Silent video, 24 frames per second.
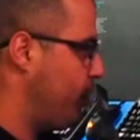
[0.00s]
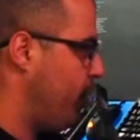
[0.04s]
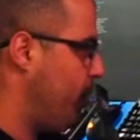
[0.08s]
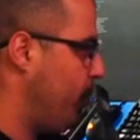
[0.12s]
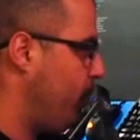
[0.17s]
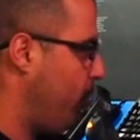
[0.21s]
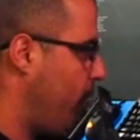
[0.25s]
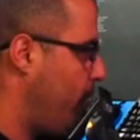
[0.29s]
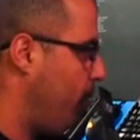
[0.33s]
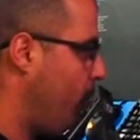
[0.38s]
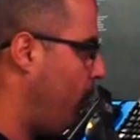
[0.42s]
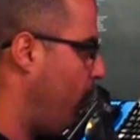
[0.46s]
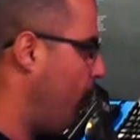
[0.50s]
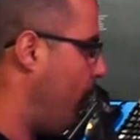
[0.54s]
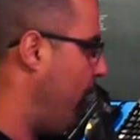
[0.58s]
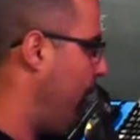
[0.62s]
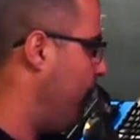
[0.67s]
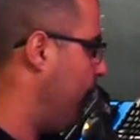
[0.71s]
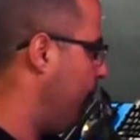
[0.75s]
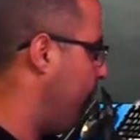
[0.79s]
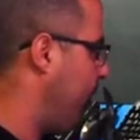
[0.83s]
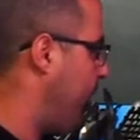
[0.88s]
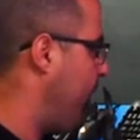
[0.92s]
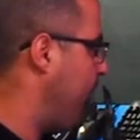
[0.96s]
G Pro
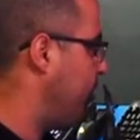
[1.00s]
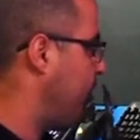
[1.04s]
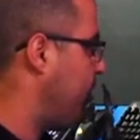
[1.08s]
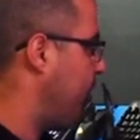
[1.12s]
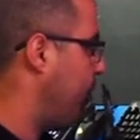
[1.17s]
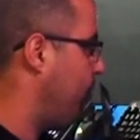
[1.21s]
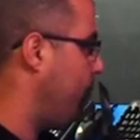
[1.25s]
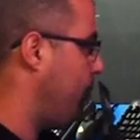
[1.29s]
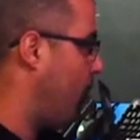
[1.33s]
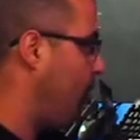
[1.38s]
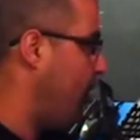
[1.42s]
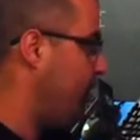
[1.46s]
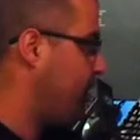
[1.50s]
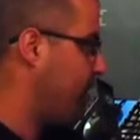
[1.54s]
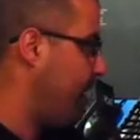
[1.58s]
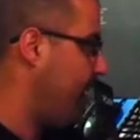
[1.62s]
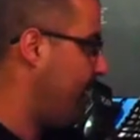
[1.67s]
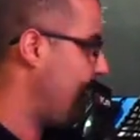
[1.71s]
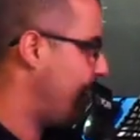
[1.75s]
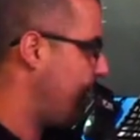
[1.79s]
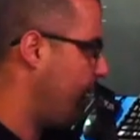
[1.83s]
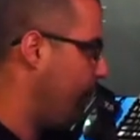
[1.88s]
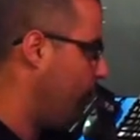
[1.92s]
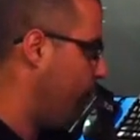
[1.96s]
um, headset, mice,
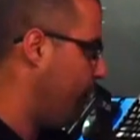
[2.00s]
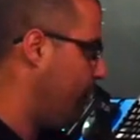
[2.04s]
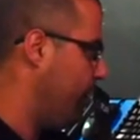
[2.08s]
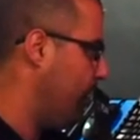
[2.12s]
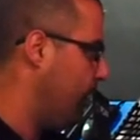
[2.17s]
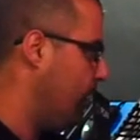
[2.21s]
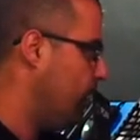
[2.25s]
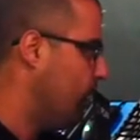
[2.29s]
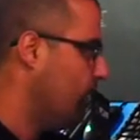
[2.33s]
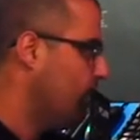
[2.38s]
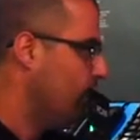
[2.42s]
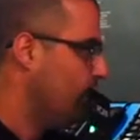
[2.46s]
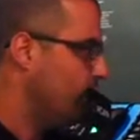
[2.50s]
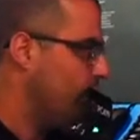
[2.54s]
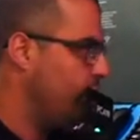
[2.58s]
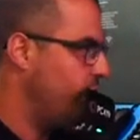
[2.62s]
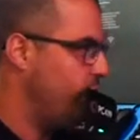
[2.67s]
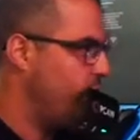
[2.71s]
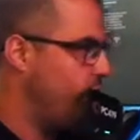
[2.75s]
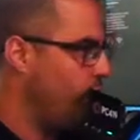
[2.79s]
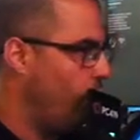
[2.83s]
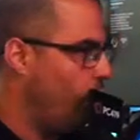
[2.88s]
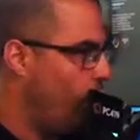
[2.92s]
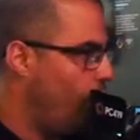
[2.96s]
and keyboard here. So
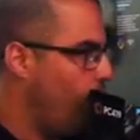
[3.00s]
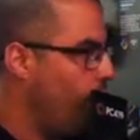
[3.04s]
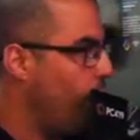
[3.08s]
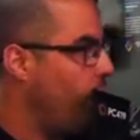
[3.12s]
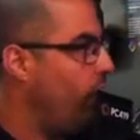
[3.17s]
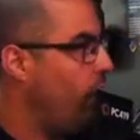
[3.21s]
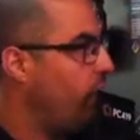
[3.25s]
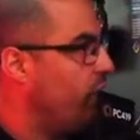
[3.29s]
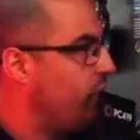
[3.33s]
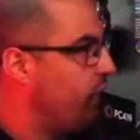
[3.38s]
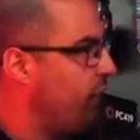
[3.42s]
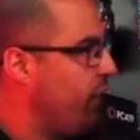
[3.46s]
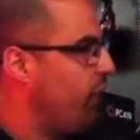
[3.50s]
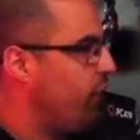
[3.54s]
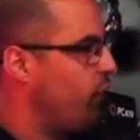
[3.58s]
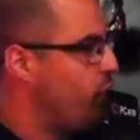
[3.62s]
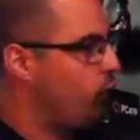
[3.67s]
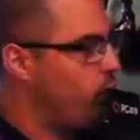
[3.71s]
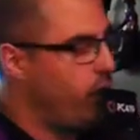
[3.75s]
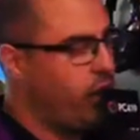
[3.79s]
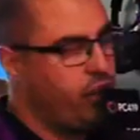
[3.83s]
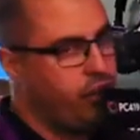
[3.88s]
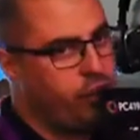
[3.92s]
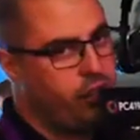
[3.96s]
this is all, I can see
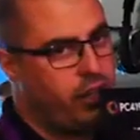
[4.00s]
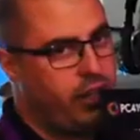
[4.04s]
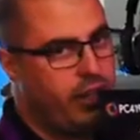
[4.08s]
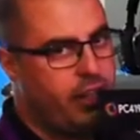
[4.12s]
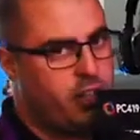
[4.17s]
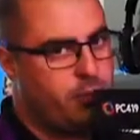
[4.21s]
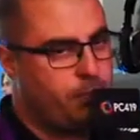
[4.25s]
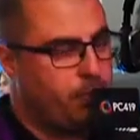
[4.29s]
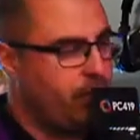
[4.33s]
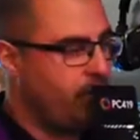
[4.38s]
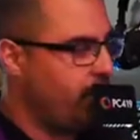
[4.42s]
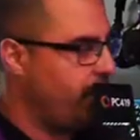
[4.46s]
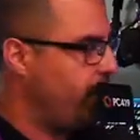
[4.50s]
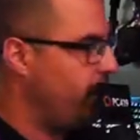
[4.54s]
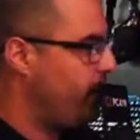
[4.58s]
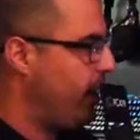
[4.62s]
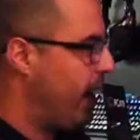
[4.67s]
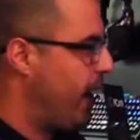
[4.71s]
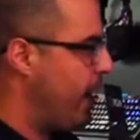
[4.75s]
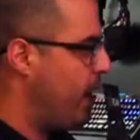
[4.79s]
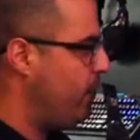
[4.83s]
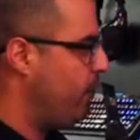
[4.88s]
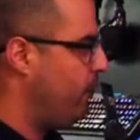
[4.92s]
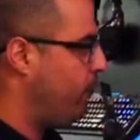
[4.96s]
this range here is particularly
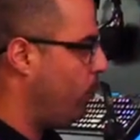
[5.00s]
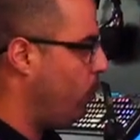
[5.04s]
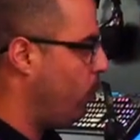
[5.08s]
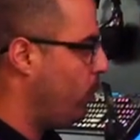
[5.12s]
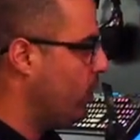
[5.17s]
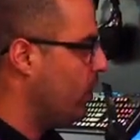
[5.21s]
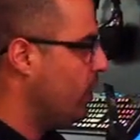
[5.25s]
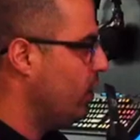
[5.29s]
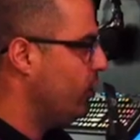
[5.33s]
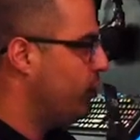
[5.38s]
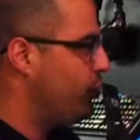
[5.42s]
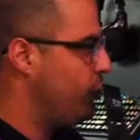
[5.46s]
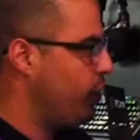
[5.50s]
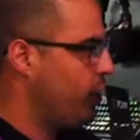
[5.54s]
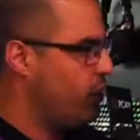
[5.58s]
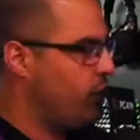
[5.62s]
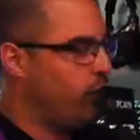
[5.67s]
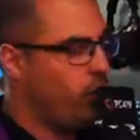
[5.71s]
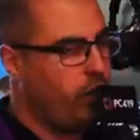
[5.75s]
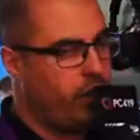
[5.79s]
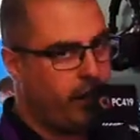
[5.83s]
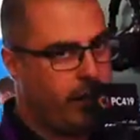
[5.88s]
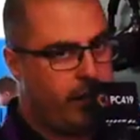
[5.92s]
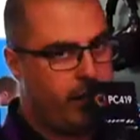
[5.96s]
aimed for
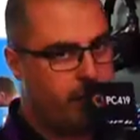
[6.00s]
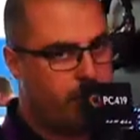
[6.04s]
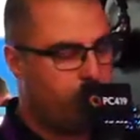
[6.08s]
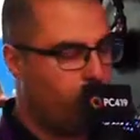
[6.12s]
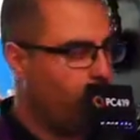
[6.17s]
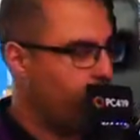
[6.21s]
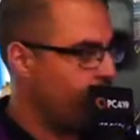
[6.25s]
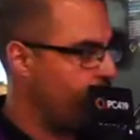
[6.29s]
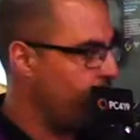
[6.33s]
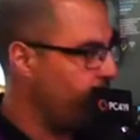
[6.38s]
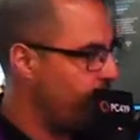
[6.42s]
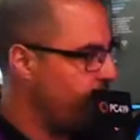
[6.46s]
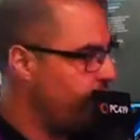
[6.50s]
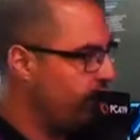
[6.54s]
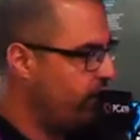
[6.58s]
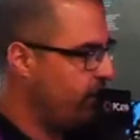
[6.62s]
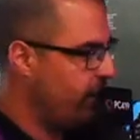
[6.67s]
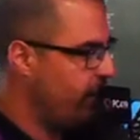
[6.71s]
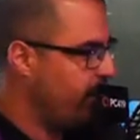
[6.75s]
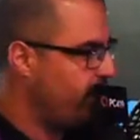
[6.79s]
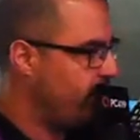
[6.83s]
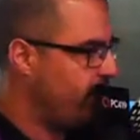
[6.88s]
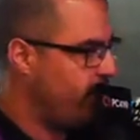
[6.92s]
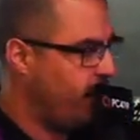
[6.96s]
just for the esports, because it's,
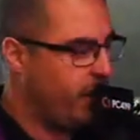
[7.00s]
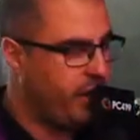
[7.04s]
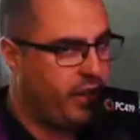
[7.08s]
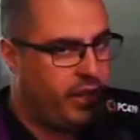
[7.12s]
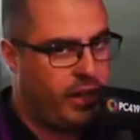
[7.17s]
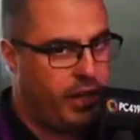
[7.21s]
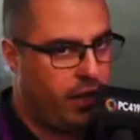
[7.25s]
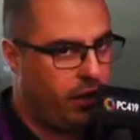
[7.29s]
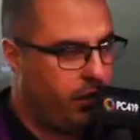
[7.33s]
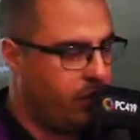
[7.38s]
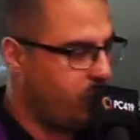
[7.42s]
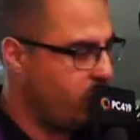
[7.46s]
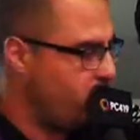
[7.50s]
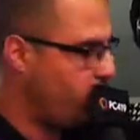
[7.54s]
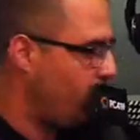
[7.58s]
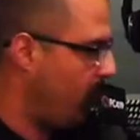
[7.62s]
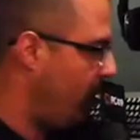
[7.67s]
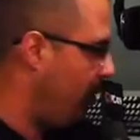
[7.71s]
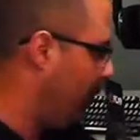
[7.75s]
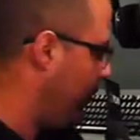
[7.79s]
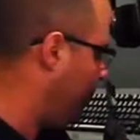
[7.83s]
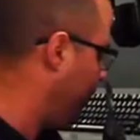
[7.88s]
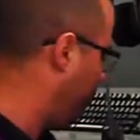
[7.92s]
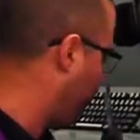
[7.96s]
it is 10 kilos as
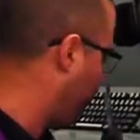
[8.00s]
well.